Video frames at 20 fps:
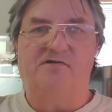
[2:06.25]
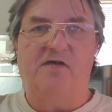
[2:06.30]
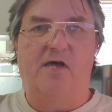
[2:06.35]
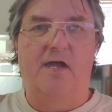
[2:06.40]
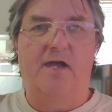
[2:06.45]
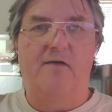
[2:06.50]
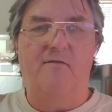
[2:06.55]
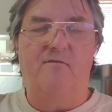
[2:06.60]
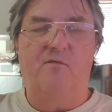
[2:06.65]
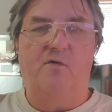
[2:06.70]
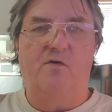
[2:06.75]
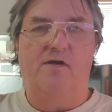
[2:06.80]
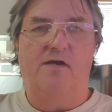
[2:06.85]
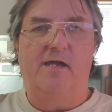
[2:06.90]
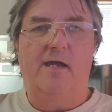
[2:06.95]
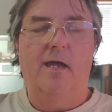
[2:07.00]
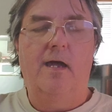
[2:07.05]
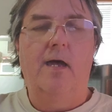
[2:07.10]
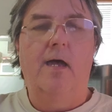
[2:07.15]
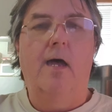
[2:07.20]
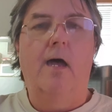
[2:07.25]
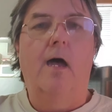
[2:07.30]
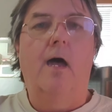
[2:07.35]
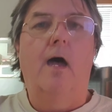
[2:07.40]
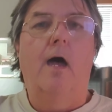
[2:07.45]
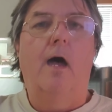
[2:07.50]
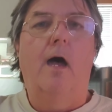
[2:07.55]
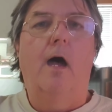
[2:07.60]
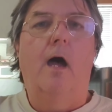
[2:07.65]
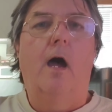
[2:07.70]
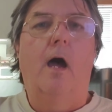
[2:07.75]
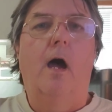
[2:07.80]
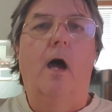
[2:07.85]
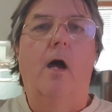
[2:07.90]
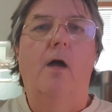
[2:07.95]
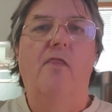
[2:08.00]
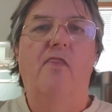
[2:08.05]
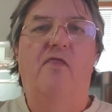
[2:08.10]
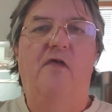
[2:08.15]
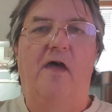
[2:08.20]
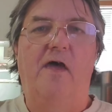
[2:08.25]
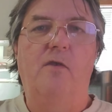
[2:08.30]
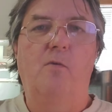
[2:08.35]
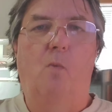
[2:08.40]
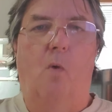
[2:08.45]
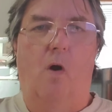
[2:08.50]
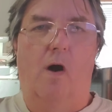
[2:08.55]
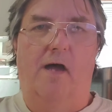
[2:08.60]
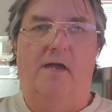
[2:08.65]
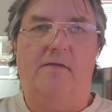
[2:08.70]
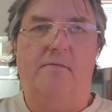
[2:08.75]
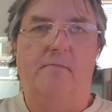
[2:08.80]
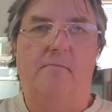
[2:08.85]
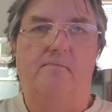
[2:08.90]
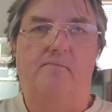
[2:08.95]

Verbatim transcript: slavery, then what?